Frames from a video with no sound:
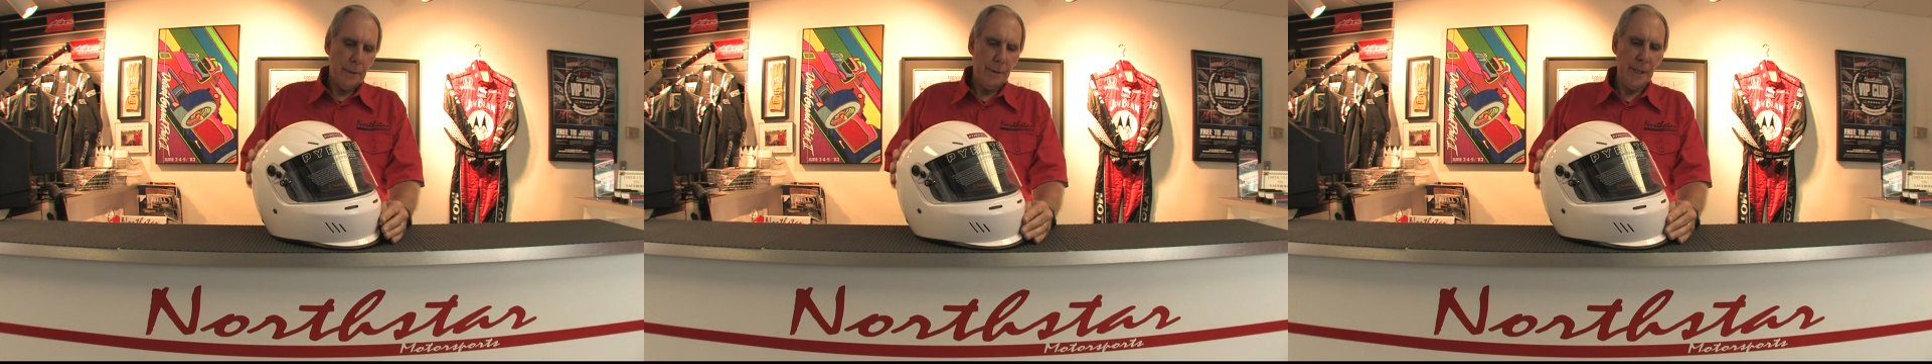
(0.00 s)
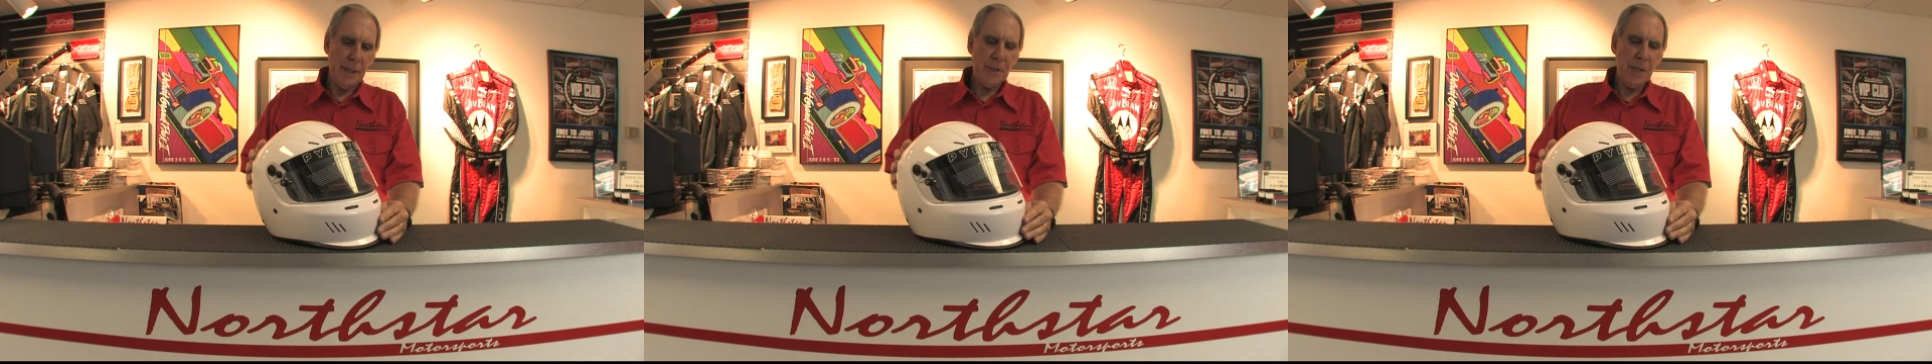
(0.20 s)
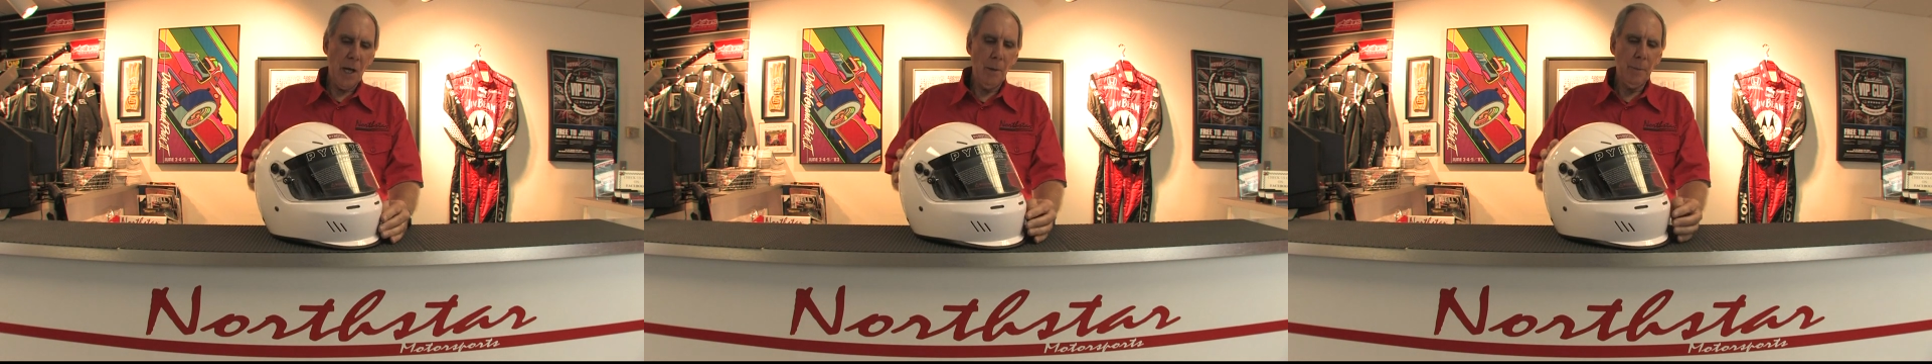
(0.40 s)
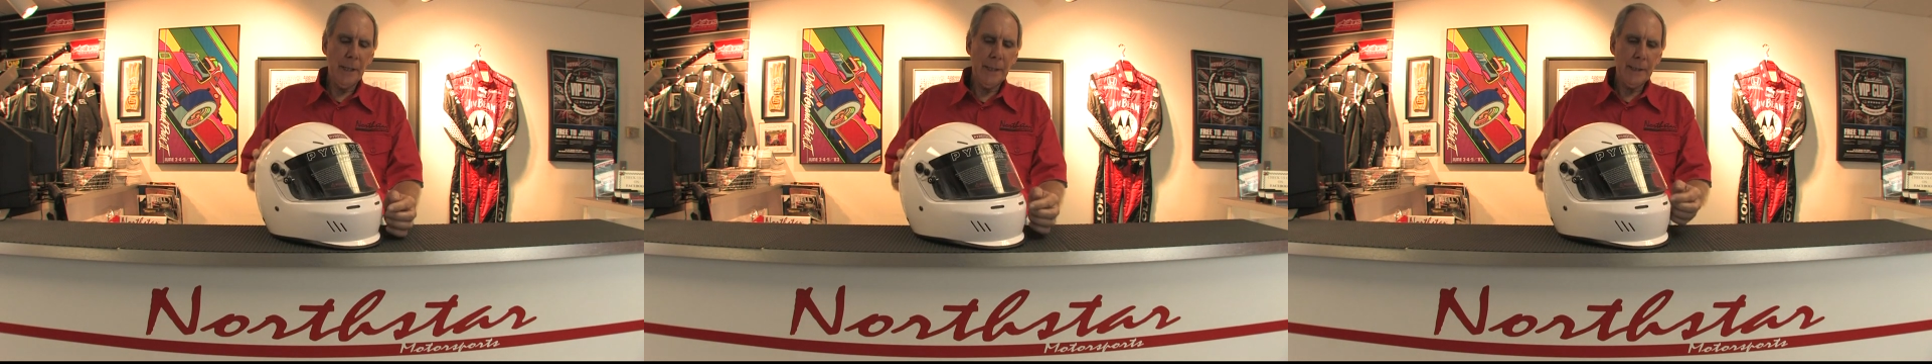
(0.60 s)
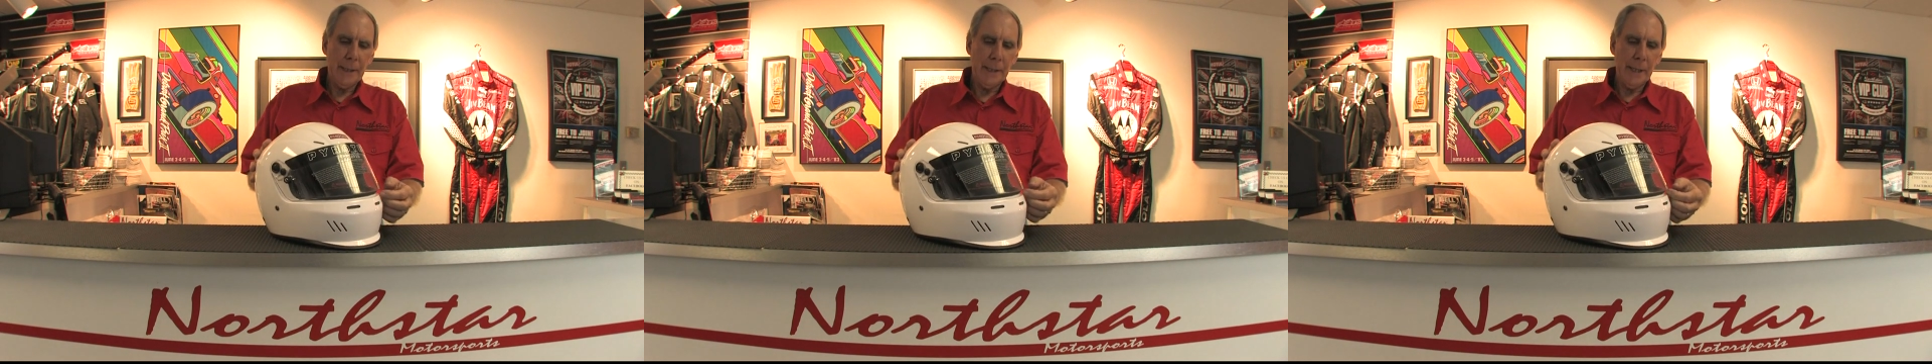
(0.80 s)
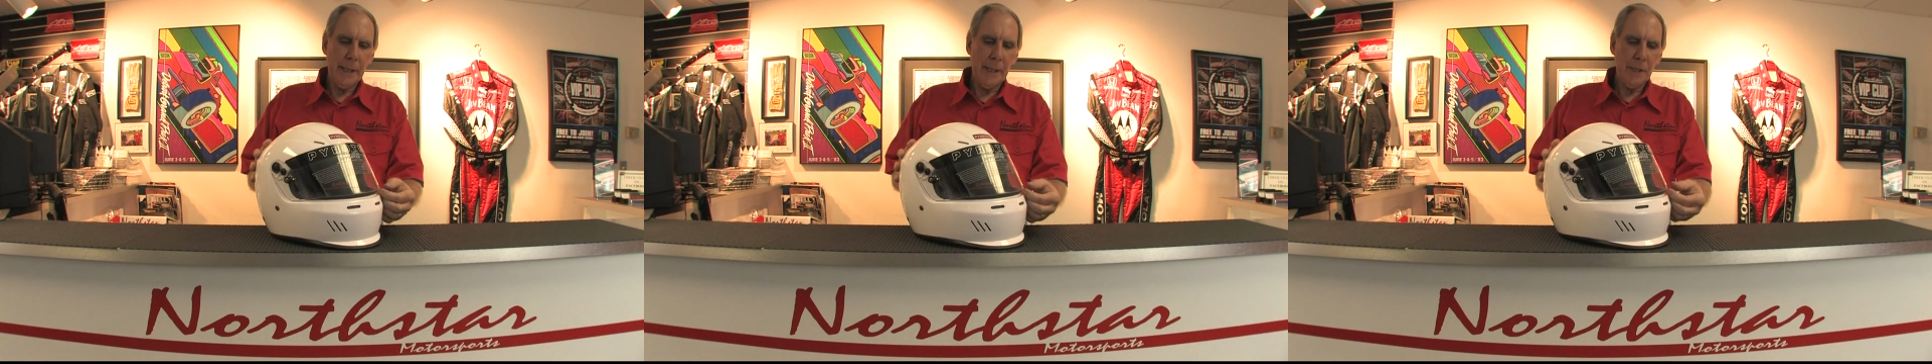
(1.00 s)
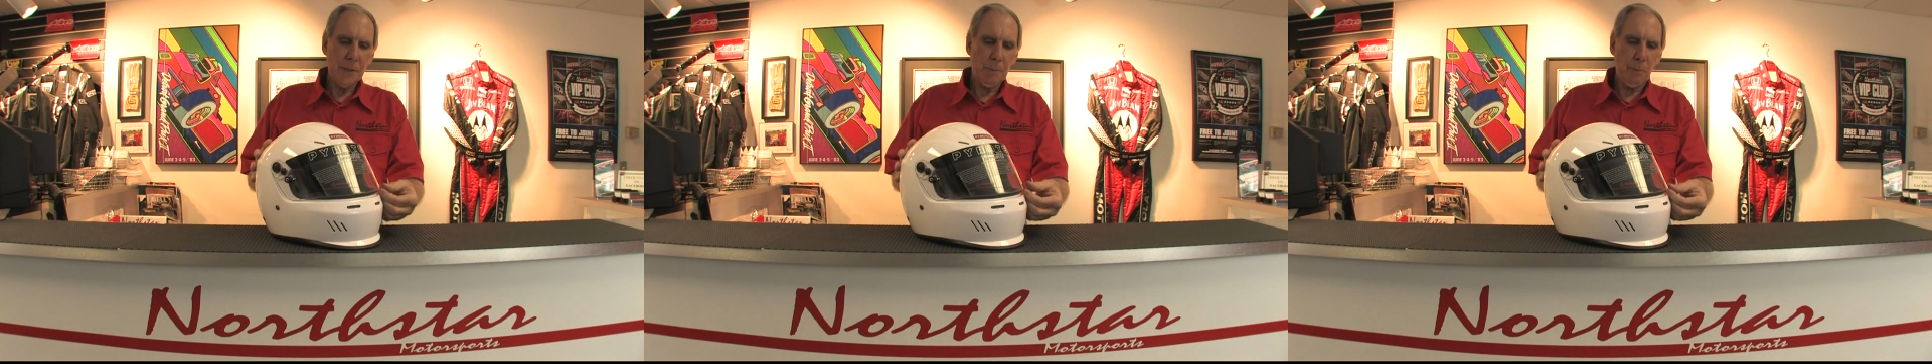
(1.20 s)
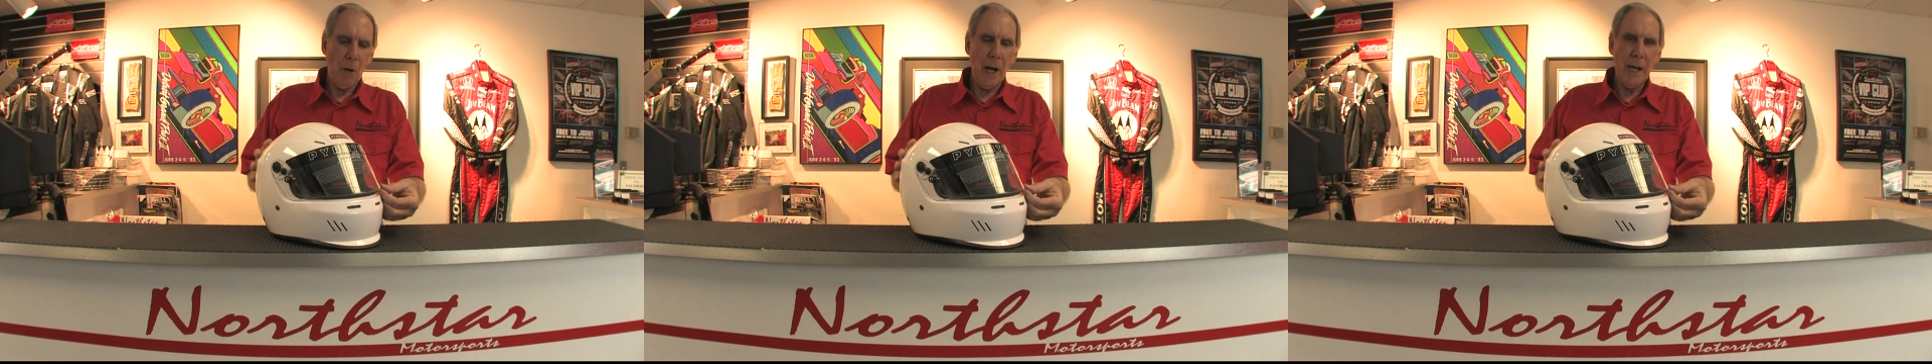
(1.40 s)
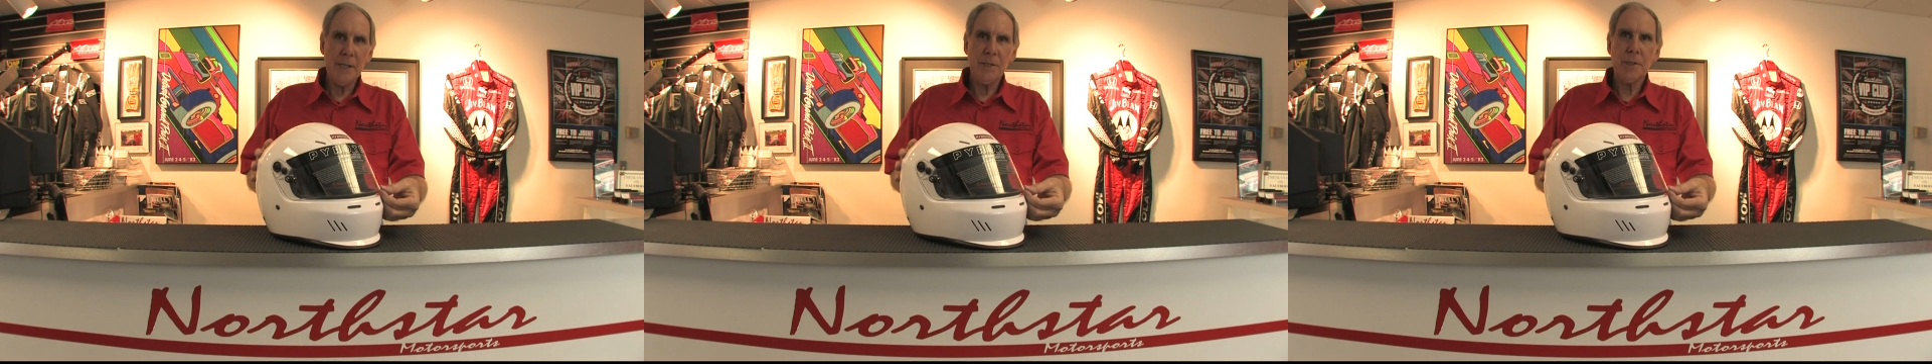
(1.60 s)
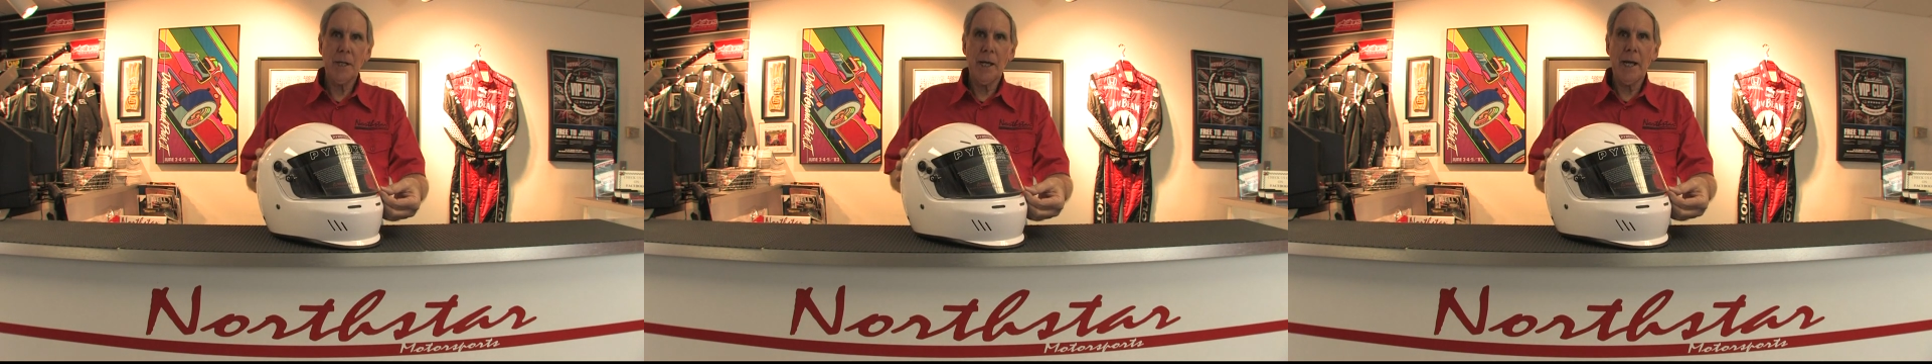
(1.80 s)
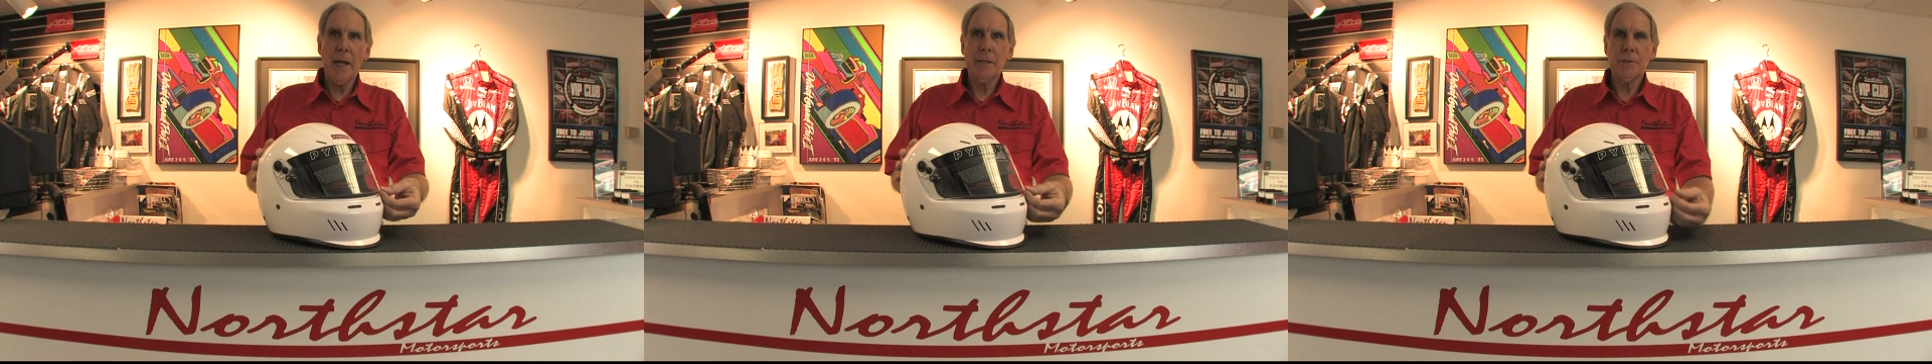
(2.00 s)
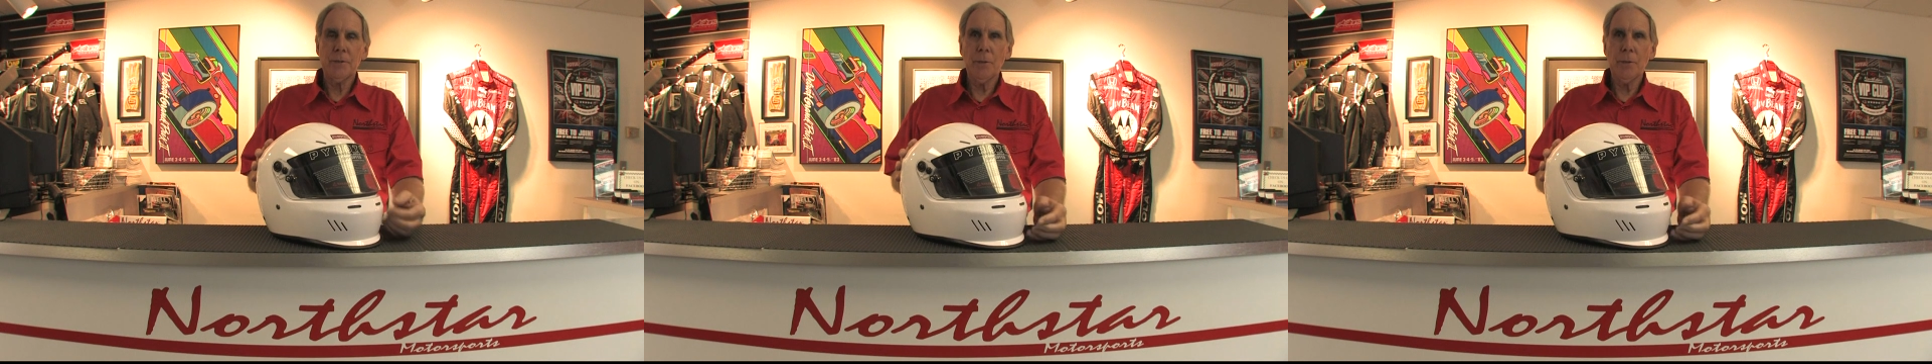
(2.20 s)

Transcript: This helmet is priced at